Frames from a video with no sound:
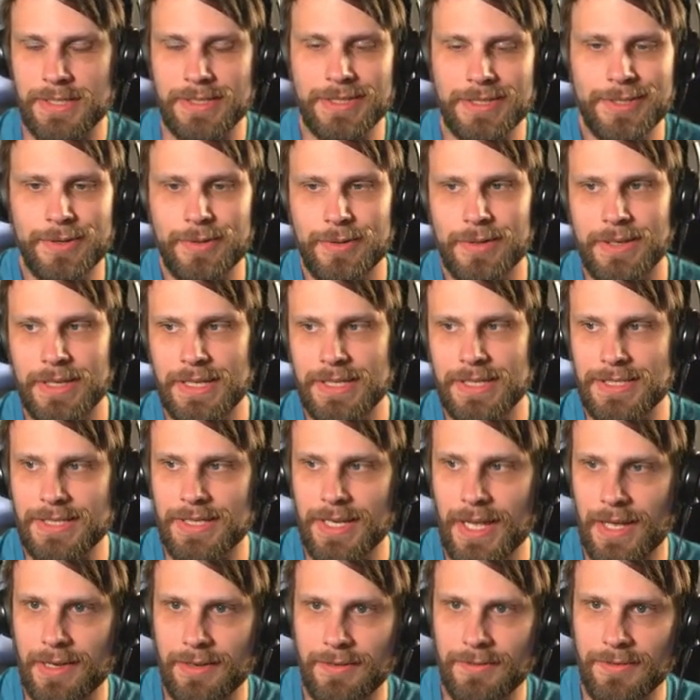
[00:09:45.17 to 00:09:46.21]
and so it's
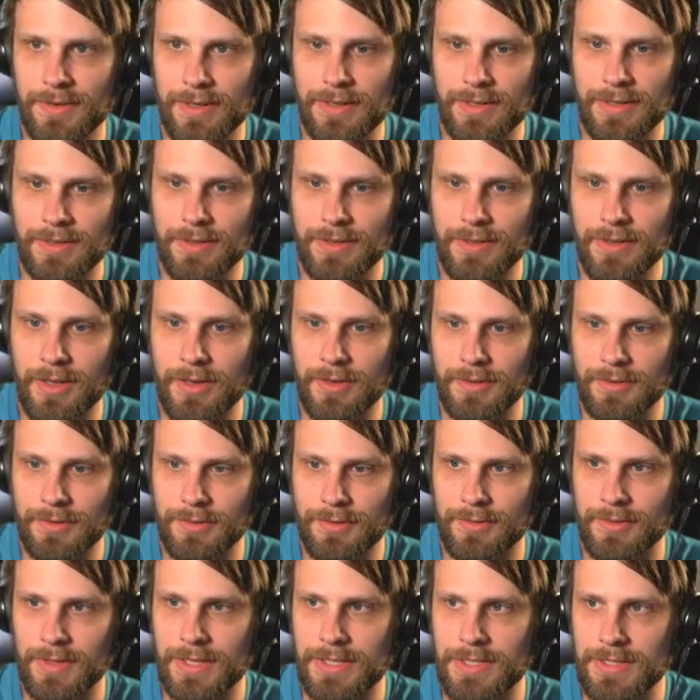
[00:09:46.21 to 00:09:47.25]
not a very long
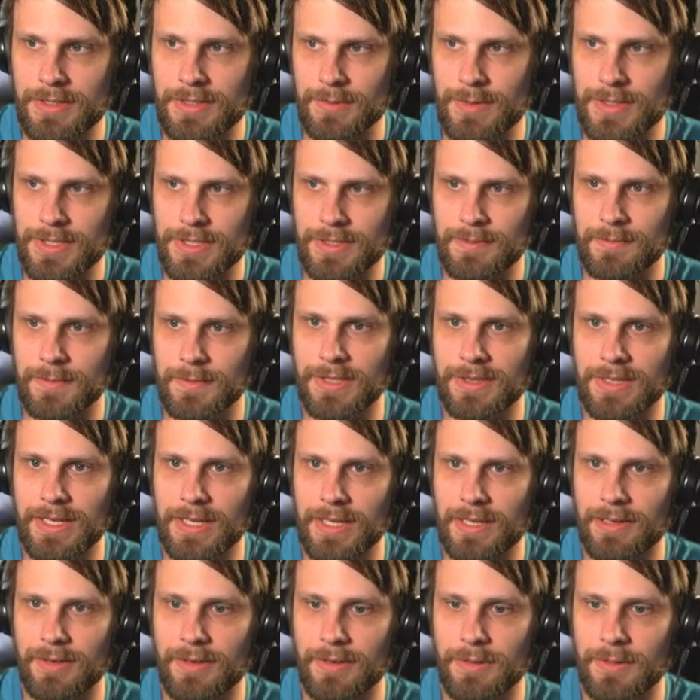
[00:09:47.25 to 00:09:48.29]
stretch to assume that they
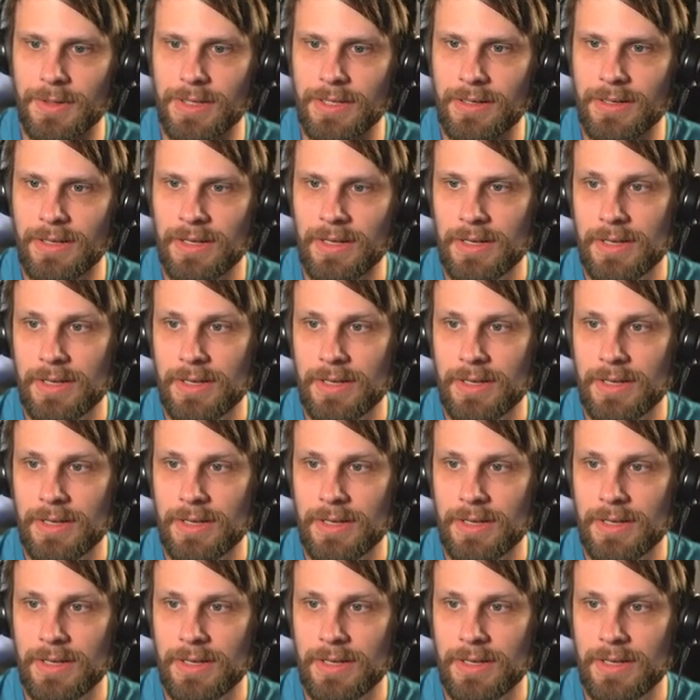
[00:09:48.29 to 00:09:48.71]
can do it.